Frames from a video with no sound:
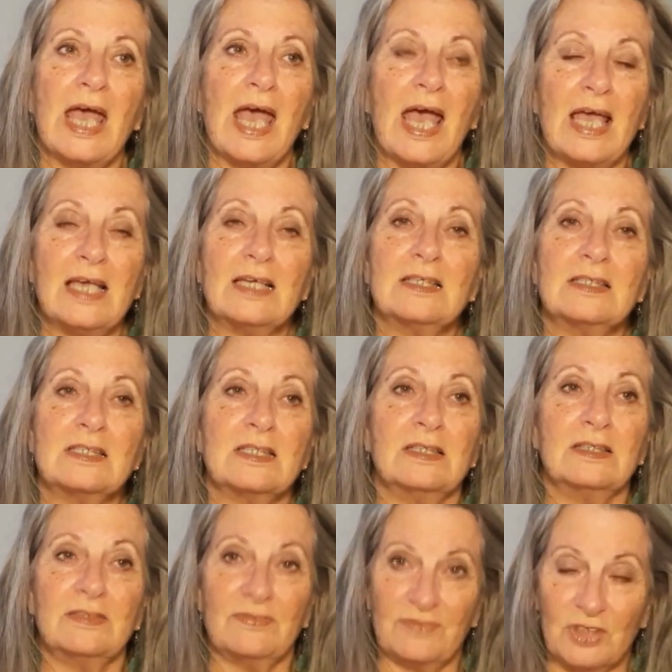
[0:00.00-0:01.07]
as
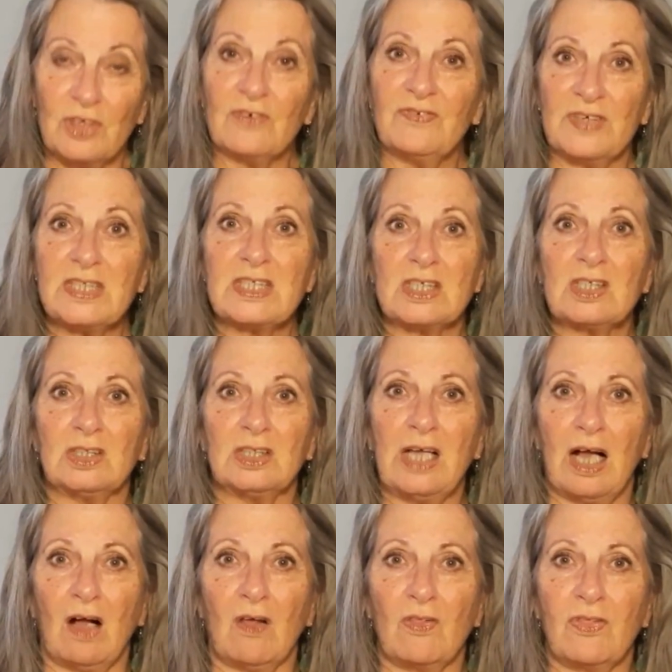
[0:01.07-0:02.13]
your physical
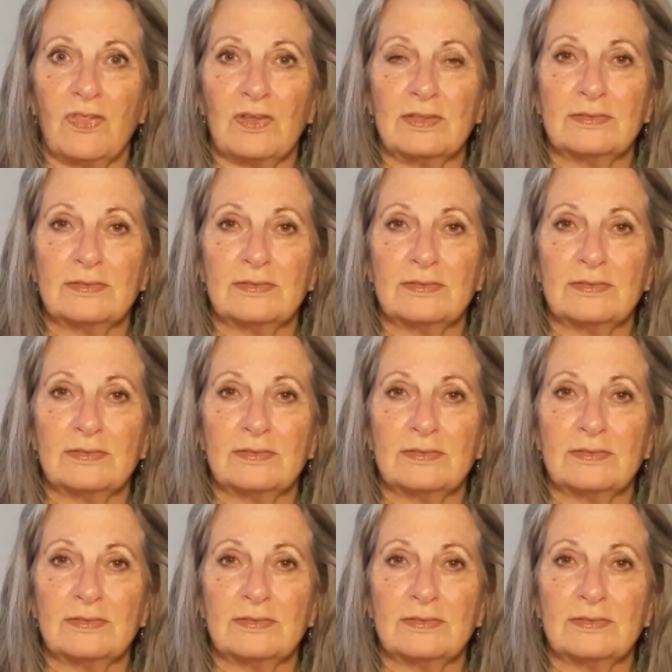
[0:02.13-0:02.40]
health.